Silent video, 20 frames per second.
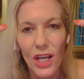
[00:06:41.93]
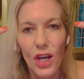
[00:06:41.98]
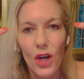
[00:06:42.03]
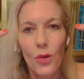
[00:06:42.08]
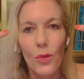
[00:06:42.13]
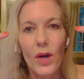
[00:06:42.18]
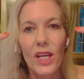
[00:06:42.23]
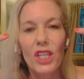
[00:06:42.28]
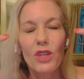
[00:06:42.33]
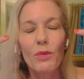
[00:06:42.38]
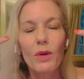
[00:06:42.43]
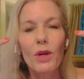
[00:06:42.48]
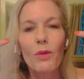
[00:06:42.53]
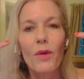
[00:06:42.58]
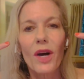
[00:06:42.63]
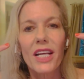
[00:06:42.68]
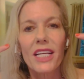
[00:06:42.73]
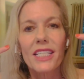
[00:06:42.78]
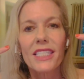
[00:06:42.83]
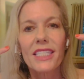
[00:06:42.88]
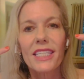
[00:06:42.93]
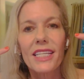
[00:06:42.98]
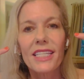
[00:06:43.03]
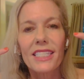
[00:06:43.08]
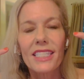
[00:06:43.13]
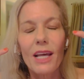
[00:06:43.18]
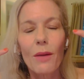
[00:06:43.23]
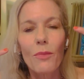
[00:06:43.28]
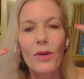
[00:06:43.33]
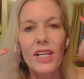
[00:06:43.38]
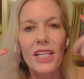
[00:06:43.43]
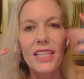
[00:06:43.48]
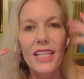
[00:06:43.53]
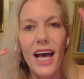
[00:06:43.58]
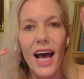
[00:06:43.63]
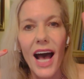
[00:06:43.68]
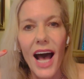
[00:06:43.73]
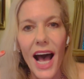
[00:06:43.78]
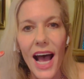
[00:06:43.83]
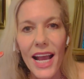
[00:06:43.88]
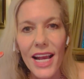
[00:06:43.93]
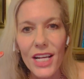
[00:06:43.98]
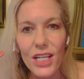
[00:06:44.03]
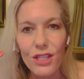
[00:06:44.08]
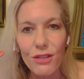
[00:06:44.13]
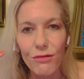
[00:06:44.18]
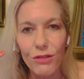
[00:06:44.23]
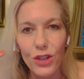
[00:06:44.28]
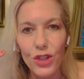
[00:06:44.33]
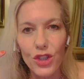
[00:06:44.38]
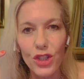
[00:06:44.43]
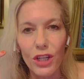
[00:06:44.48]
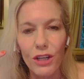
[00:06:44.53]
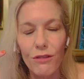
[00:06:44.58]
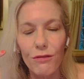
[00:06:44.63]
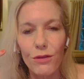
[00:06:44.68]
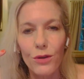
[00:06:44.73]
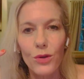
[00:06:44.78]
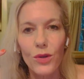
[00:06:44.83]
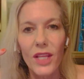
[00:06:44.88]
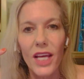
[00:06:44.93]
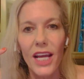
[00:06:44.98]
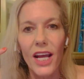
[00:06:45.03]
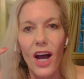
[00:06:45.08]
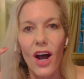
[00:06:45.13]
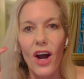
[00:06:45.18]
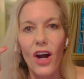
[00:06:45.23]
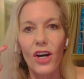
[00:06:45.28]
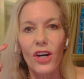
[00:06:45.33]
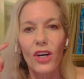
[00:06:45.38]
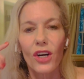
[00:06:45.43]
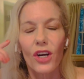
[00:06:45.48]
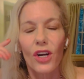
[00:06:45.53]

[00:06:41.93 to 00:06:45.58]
whether we want to see someone in the highest version of who they are